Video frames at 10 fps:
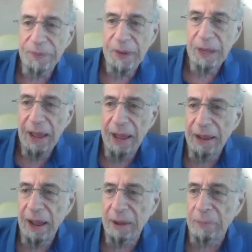
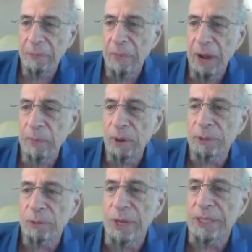My
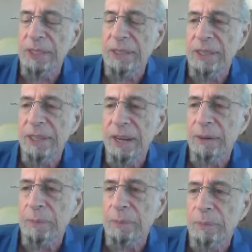most recent
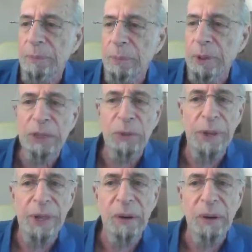brush
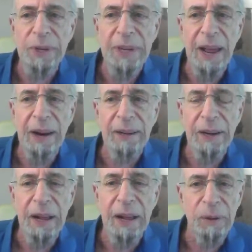with it was I had a
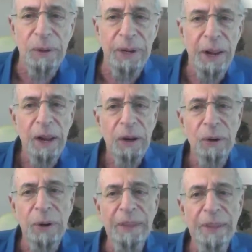client
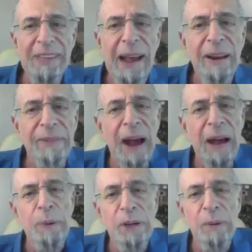who at the sight of a
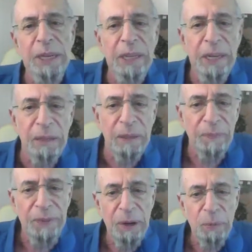hypodermic needle
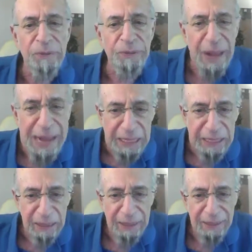would faint,
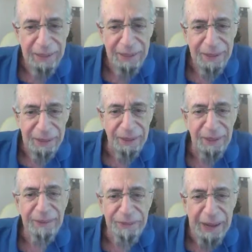
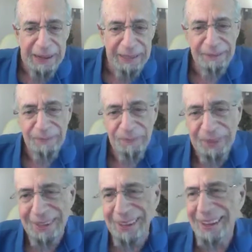literally faint.
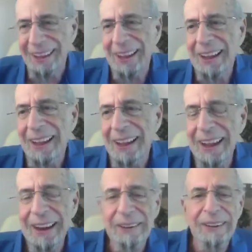
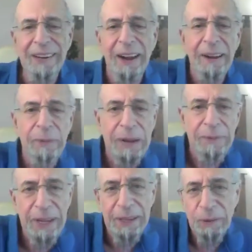And
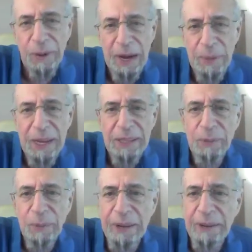in 20
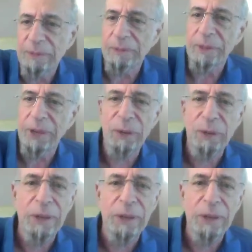minutes, we cured